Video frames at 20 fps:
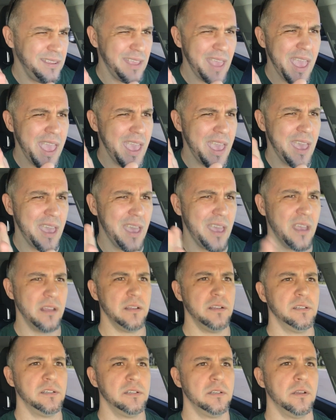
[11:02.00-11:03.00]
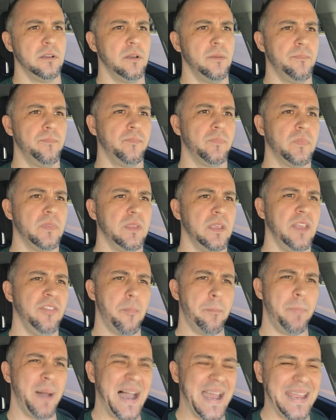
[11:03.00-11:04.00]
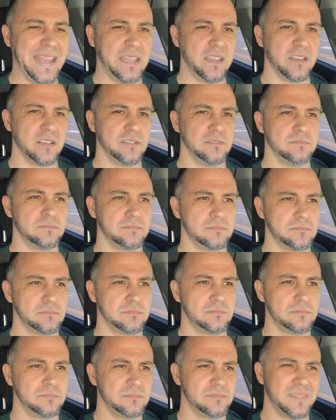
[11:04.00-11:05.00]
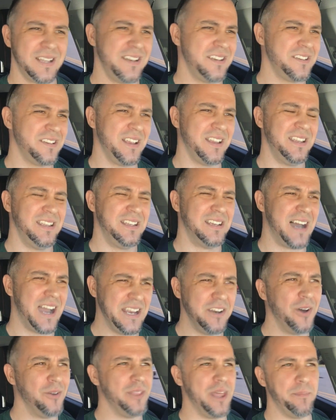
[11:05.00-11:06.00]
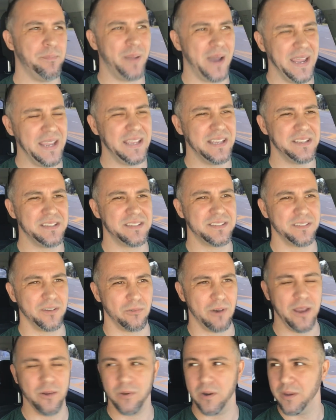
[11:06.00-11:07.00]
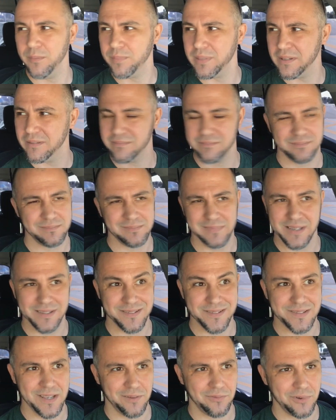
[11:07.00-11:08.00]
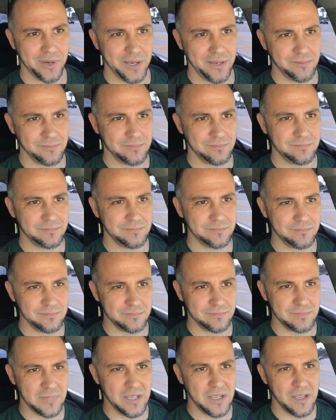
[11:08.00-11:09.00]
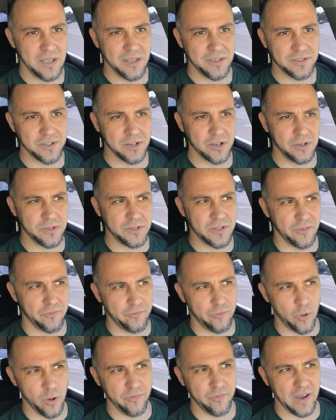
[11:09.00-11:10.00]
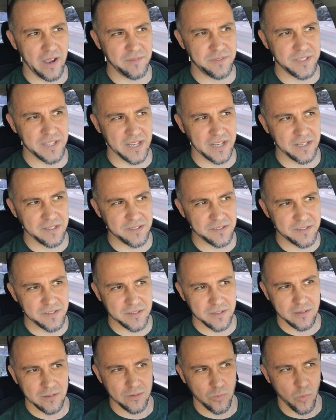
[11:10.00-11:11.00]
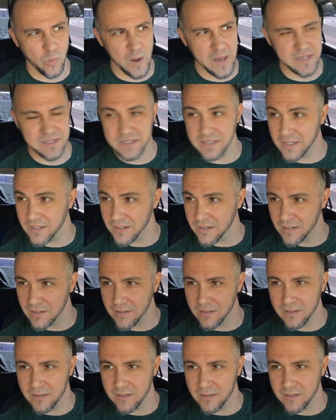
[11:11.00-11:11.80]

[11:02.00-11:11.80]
yeah. And the pike, I know that pike is the right one, but it doesn't sound right. So there goes up 45 seconds wasted.